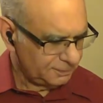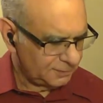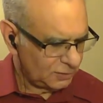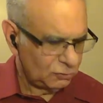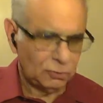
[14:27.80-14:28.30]

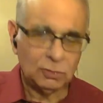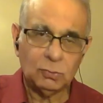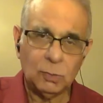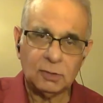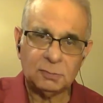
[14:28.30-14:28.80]
So this
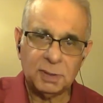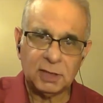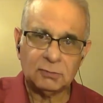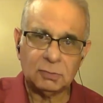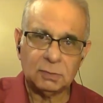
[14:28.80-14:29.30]
works
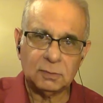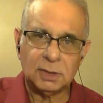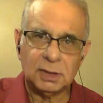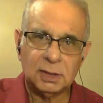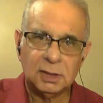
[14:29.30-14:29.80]
best when
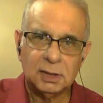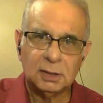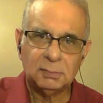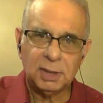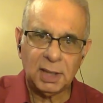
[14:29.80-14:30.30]
we
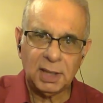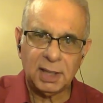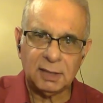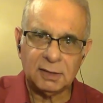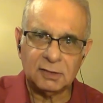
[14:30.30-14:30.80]

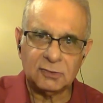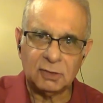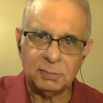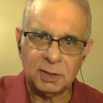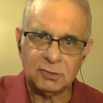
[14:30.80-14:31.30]
play this
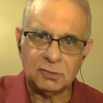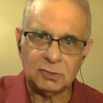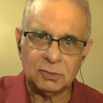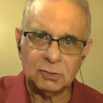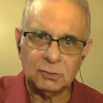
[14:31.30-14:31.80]

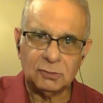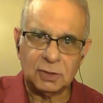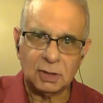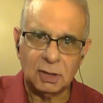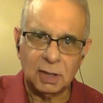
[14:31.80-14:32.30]
arpeggio
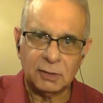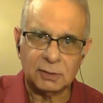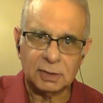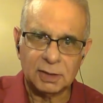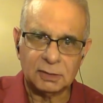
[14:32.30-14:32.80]
using our
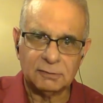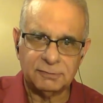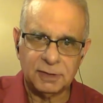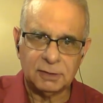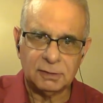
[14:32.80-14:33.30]
little
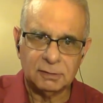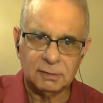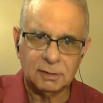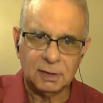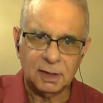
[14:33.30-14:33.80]
finger
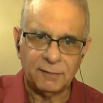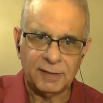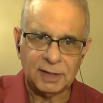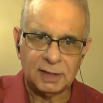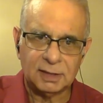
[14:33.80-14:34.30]
on the
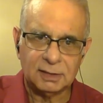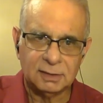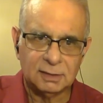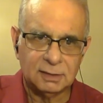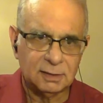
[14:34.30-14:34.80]
E.
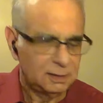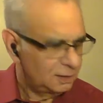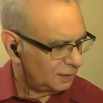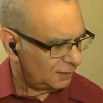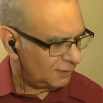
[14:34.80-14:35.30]

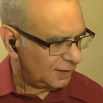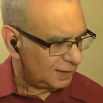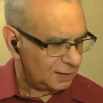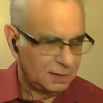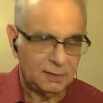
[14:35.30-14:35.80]
And
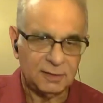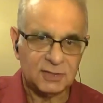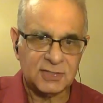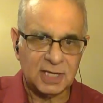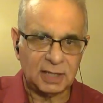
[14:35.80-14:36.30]
then the
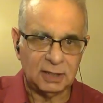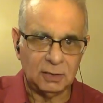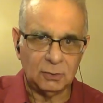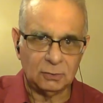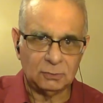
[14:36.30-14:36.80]
second
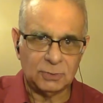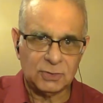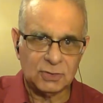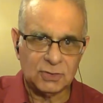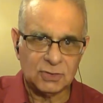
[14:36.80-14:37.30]
note, which
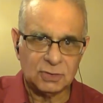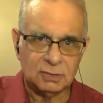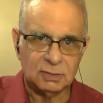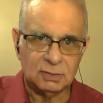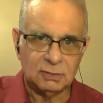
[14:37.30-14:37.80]
is
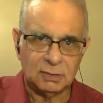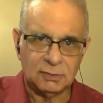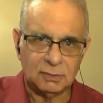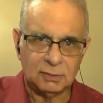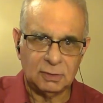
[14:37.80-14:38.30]
the
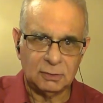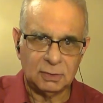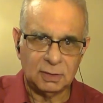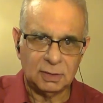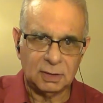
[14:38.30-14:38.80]
3rd note
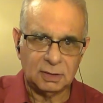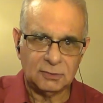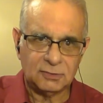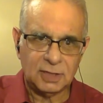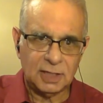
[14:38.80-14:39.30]
of the
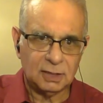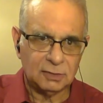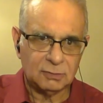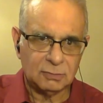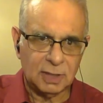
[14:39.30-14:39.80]
scale,
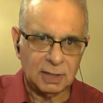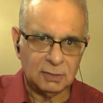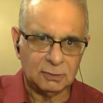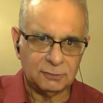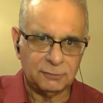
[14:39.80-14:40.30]
is right here
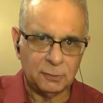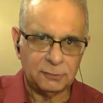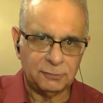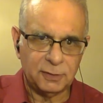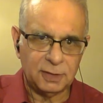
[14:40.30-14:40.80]
on the 4th
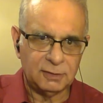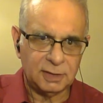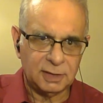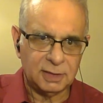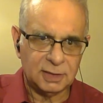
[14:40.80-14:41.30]
fret of the E.